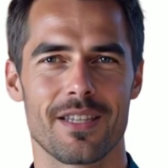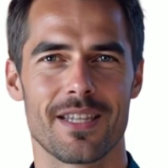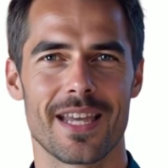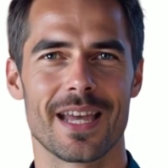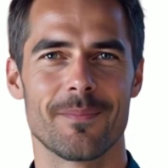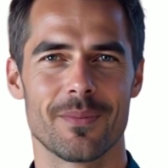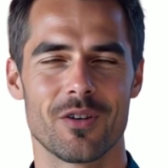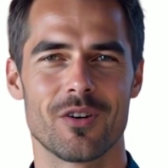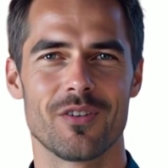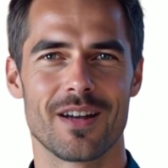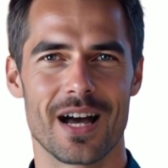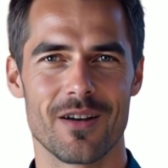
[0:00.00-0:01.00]
The
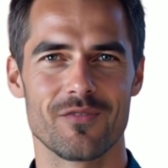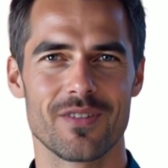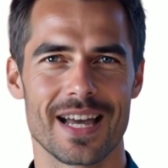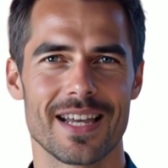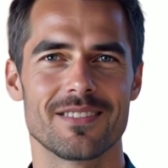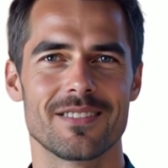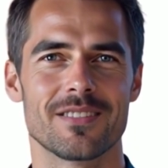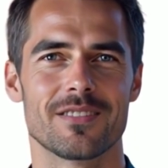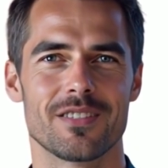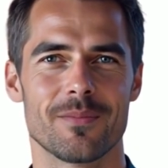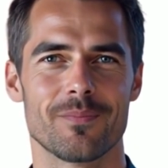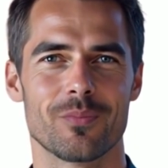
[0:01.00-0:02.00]
epilogue outlines a
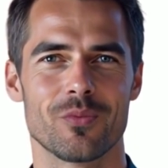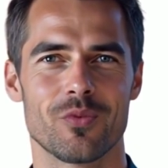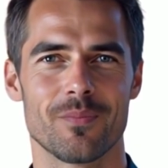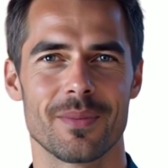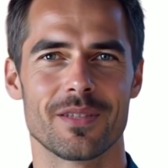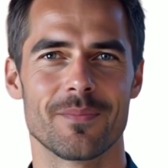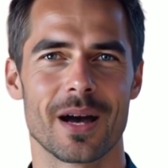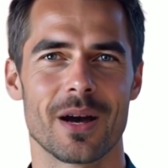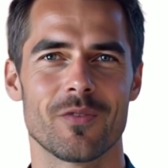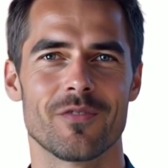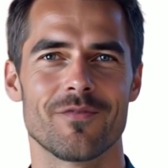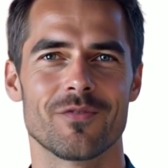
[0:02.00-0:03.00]
simple but
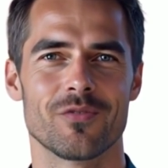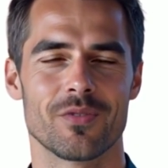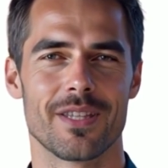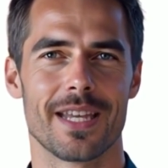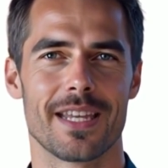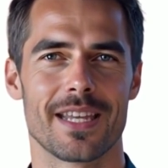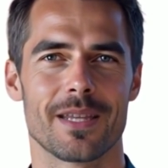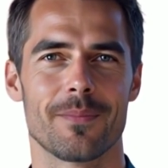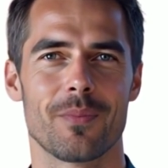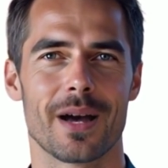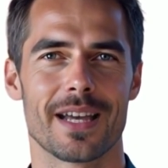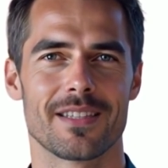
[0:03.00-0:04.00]
powerful daily
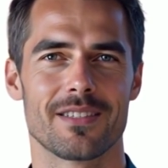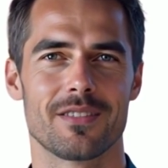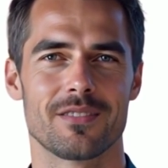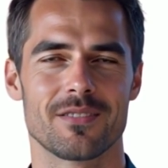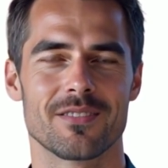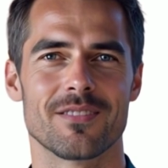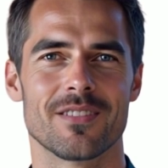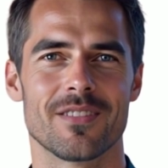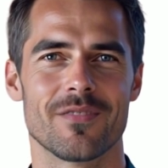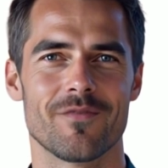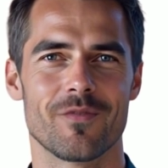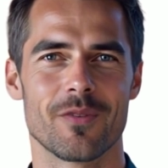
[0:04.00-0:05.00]
practice
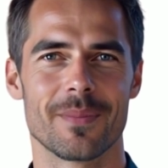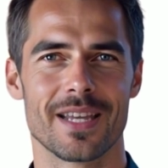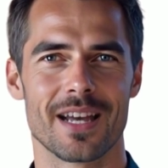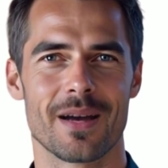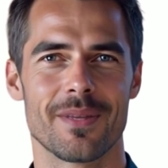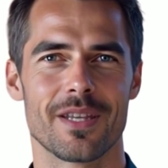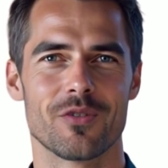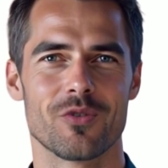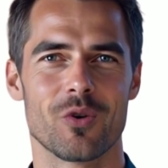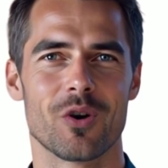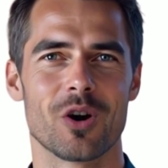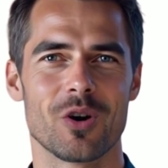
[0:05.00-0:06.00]
for becoming
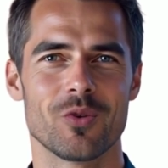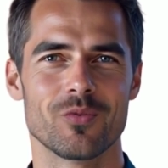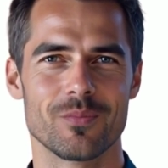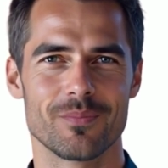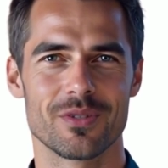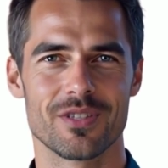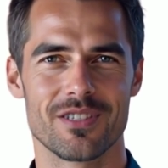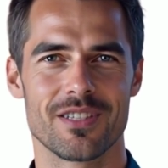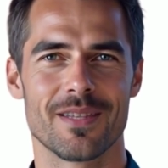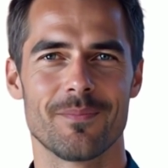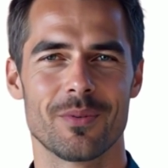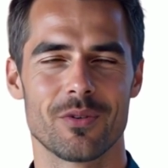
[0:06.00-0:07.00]
your own
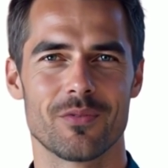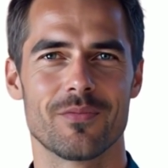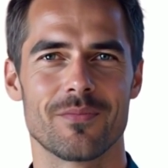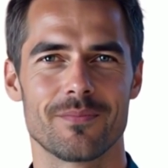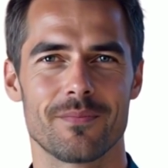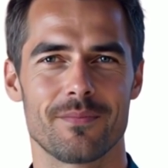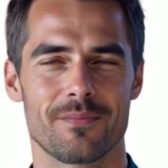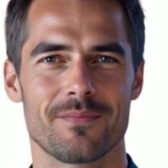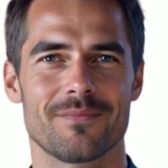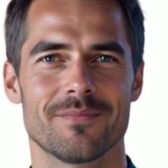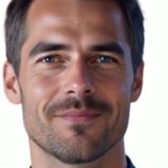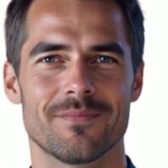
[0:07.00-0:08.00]
placebo.
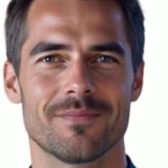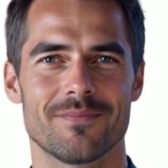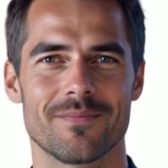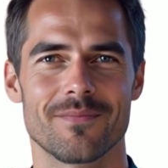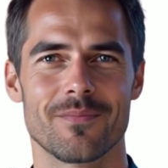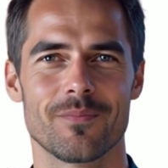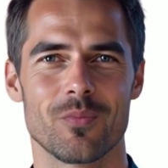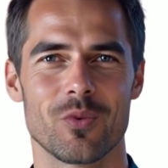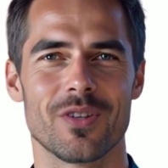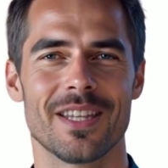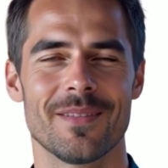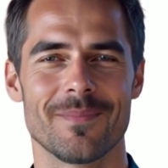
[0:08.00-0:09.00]

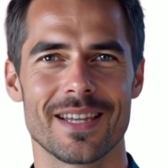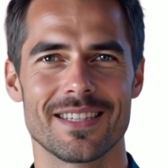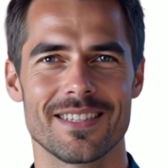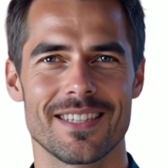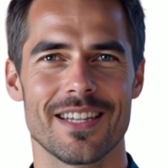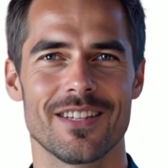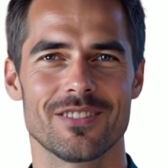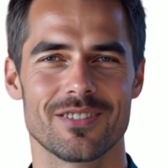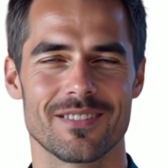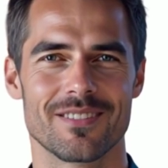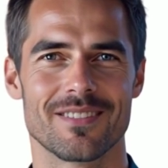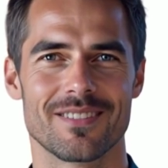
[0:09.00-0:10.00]
Morning
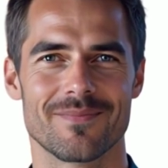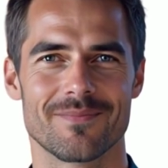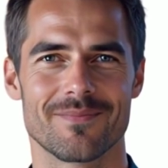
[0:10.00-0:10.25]
meditation.